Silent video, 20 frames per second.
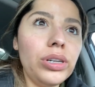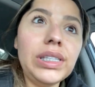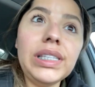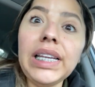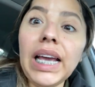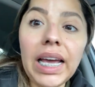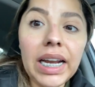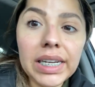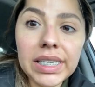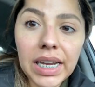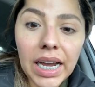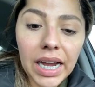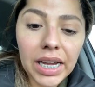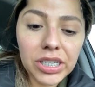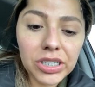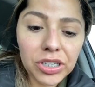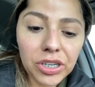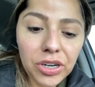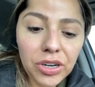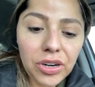
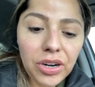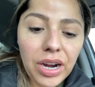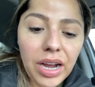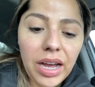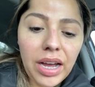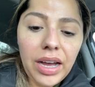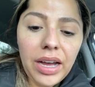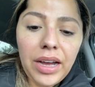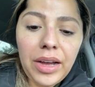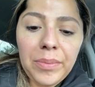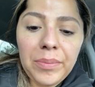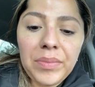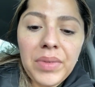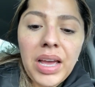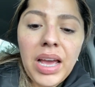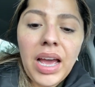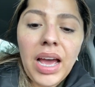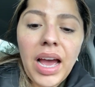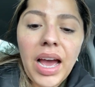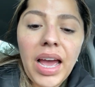sanitizer. I
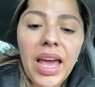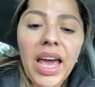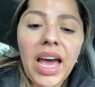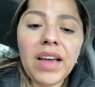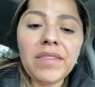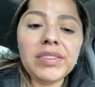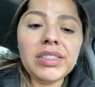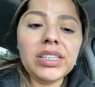have